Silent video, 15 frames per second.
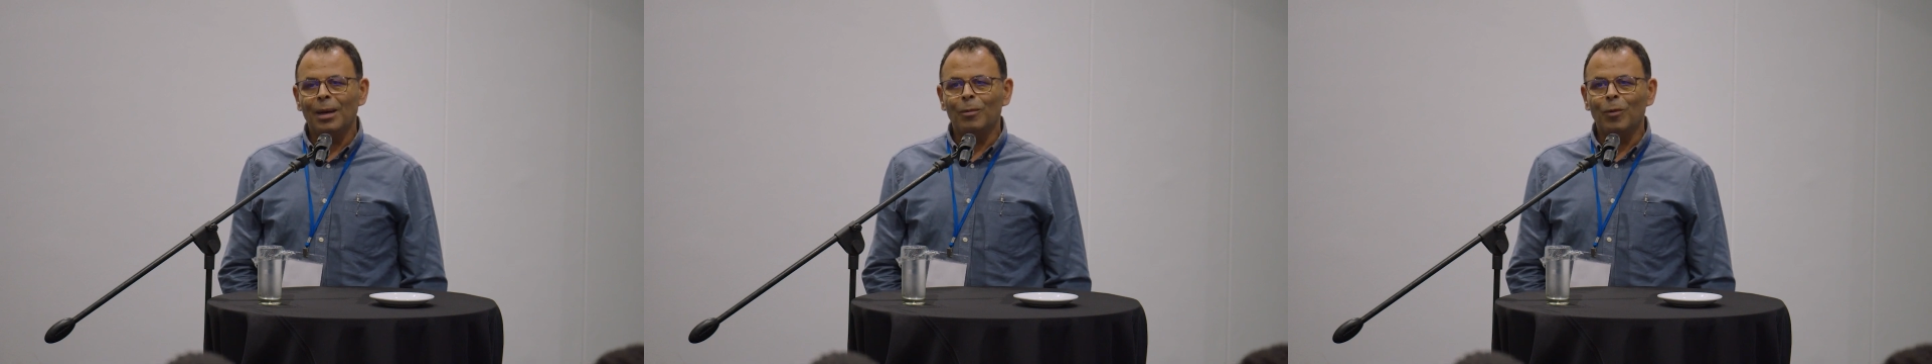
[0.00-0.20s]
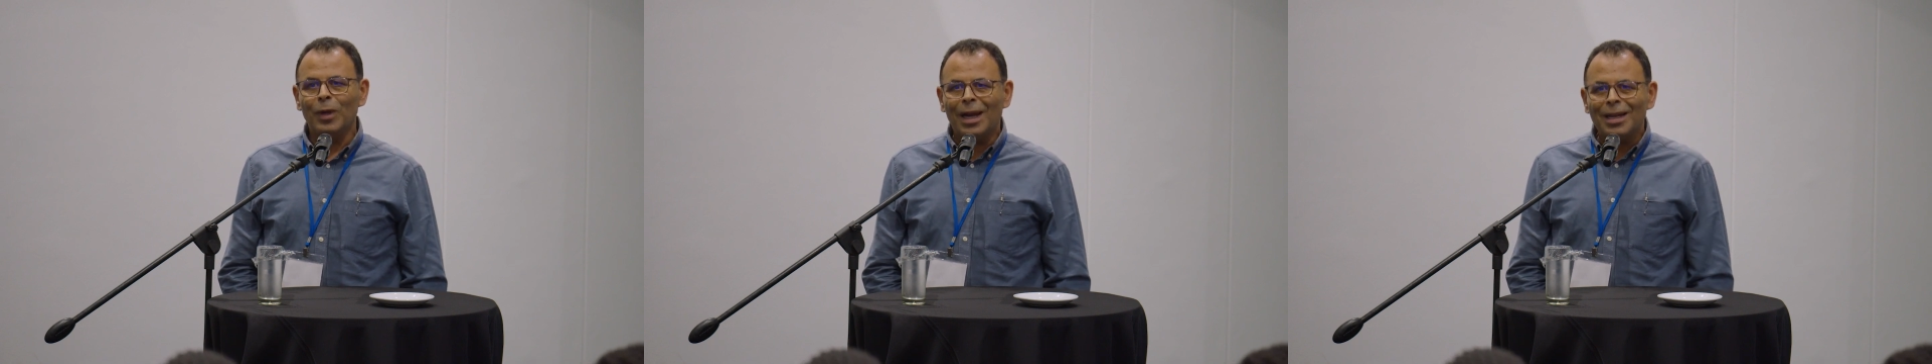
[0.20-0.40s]

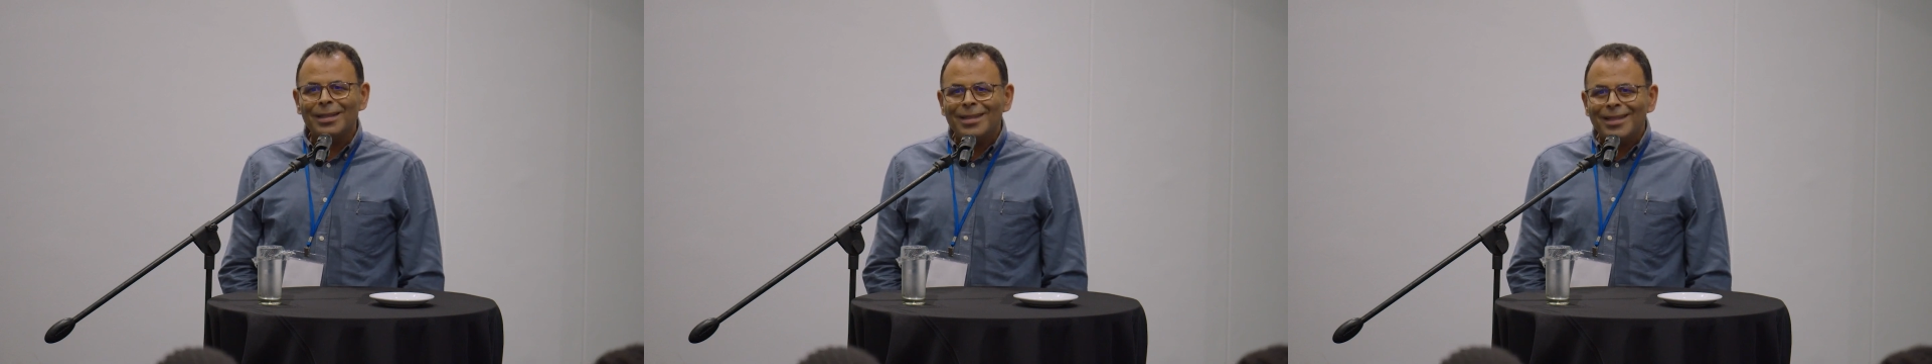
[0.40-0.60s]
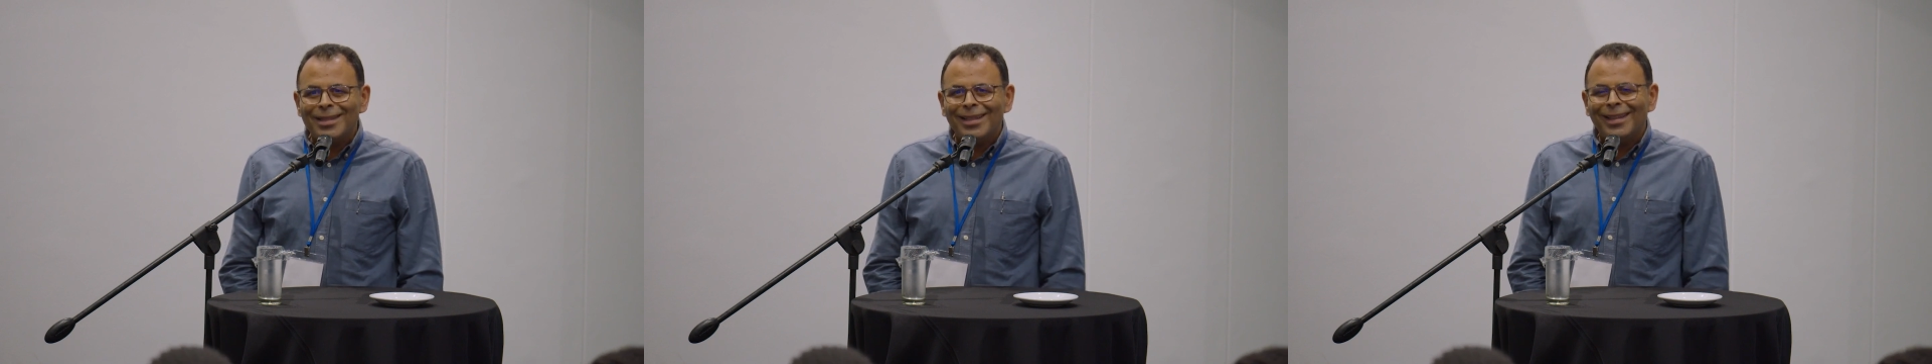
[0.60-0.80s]
we are
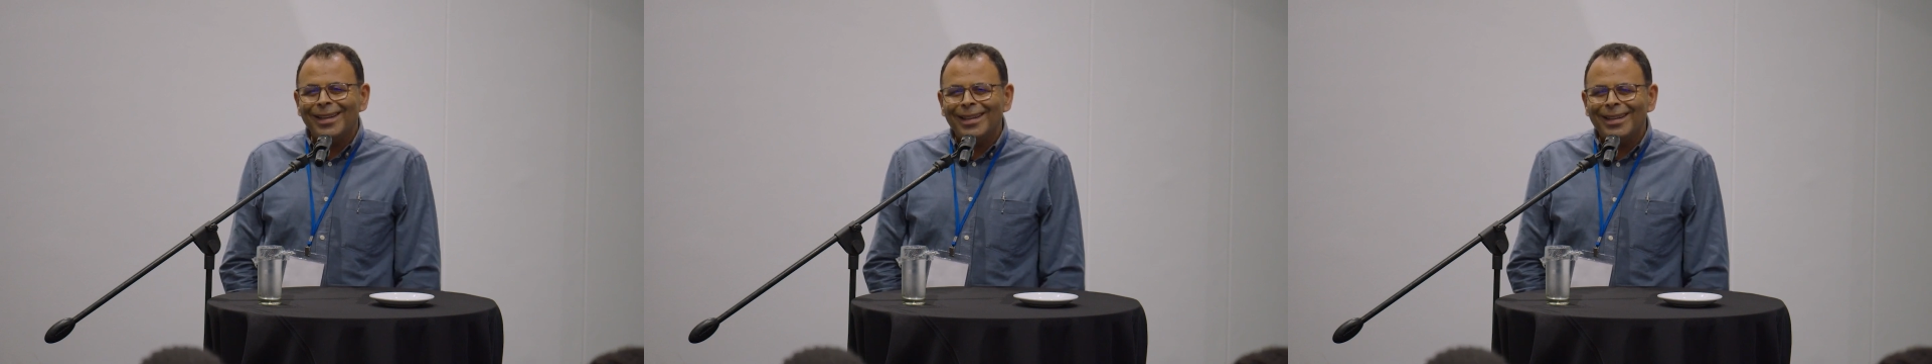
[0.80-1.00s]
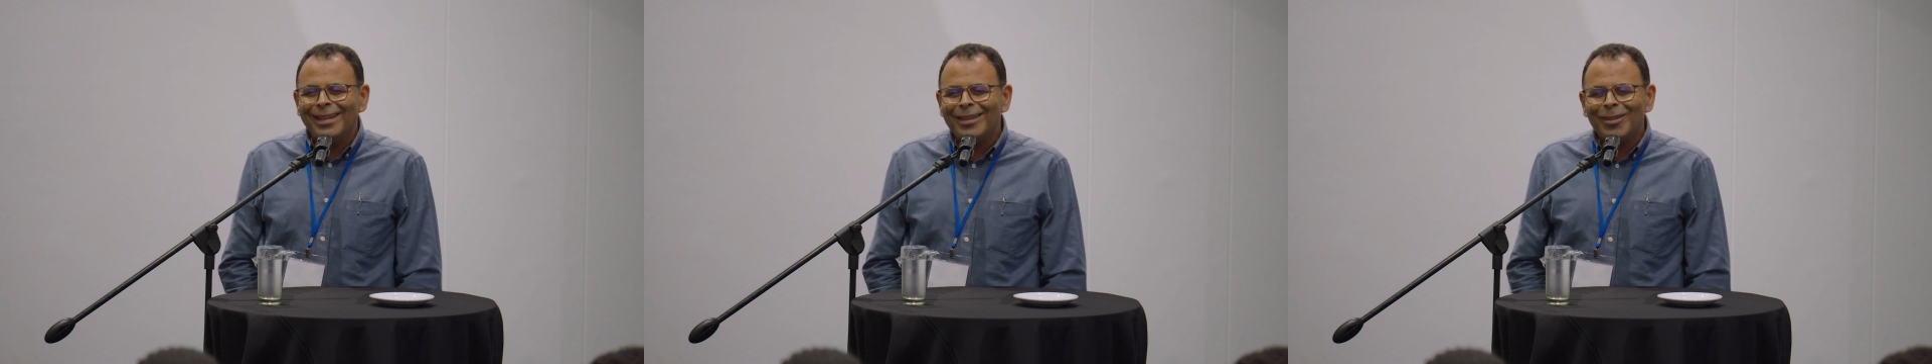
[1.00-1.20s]

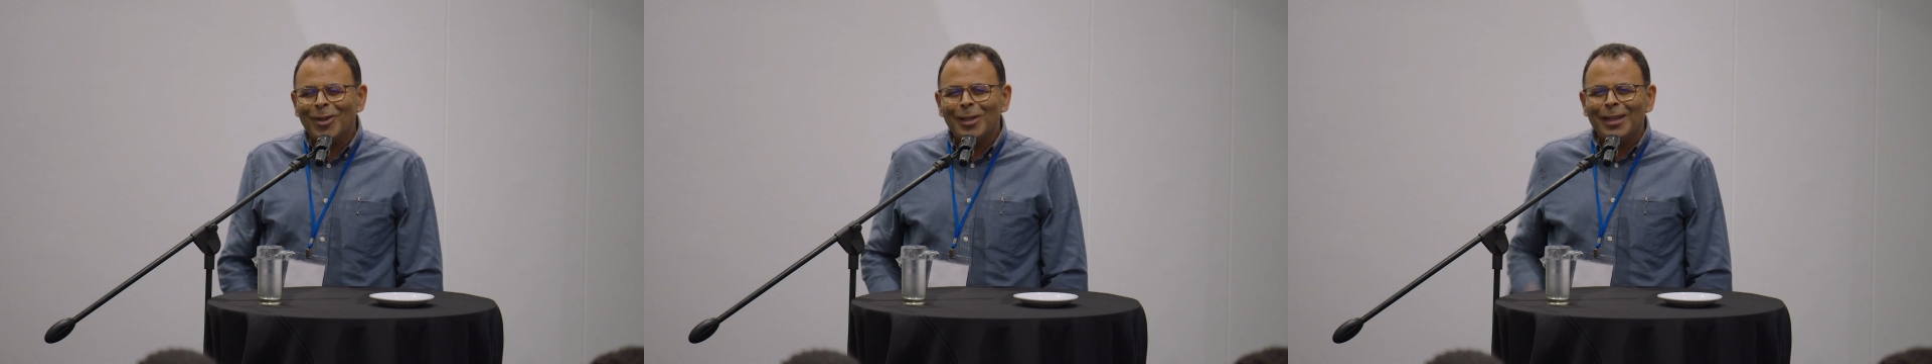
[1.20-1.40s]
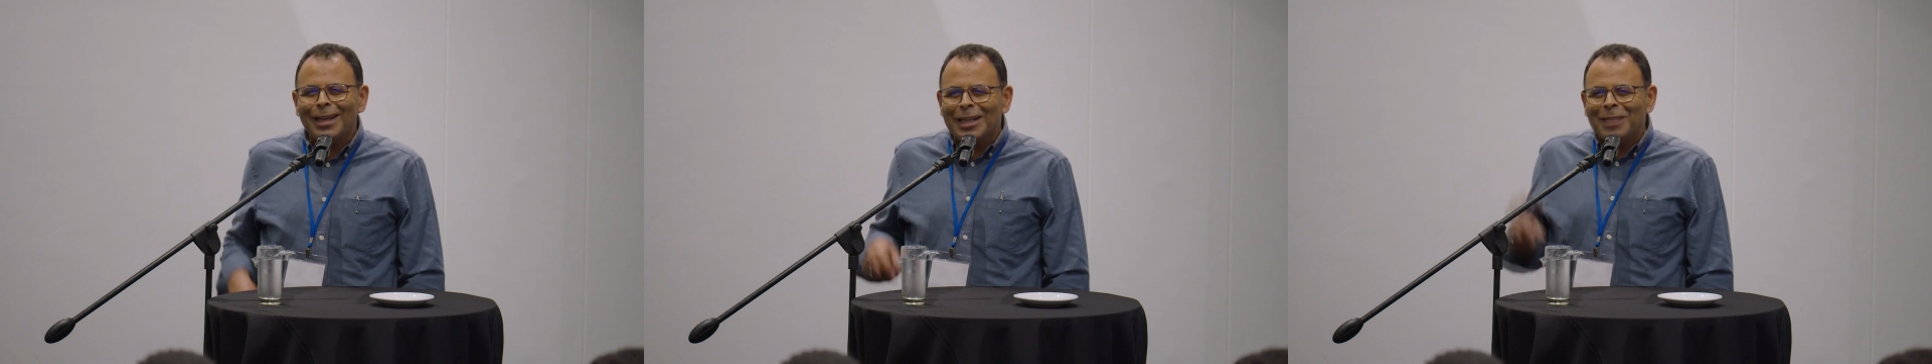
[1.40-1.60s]
still
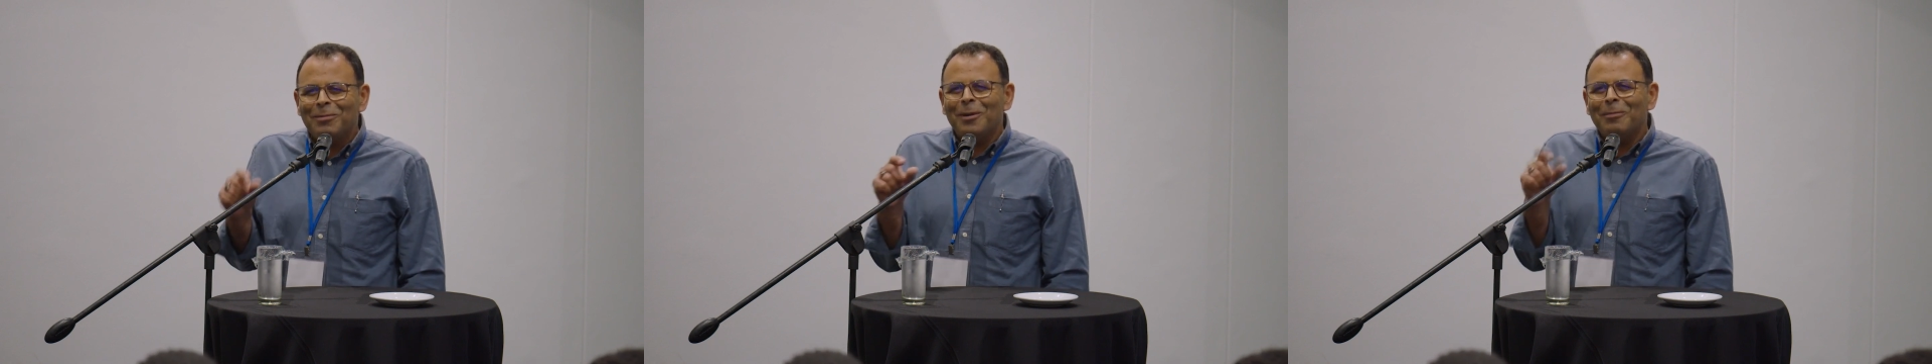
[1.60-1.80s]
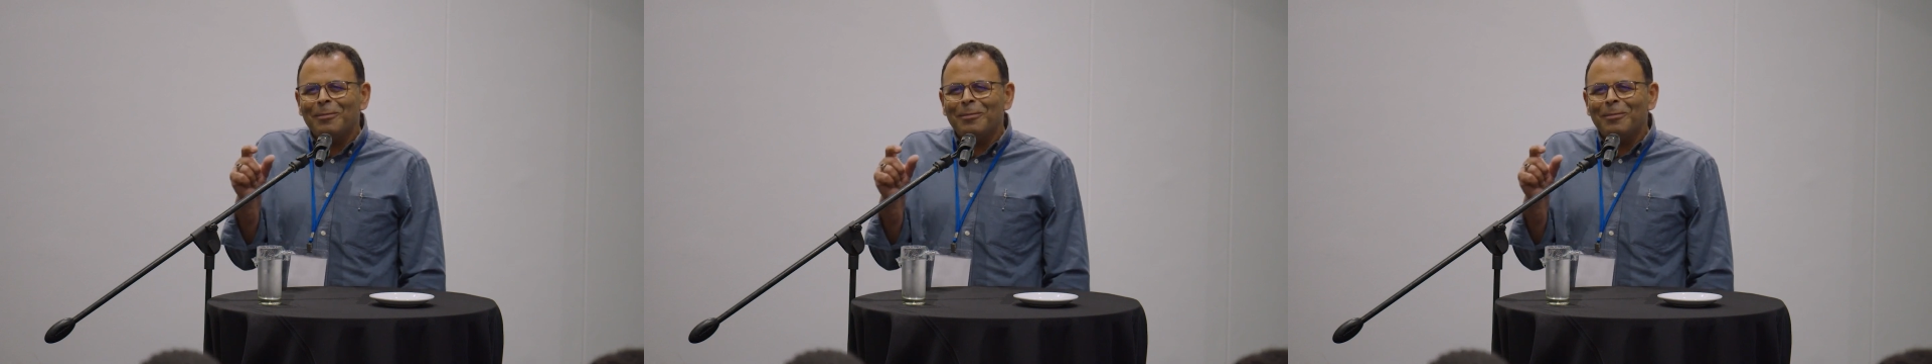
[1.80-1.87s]
got a little bit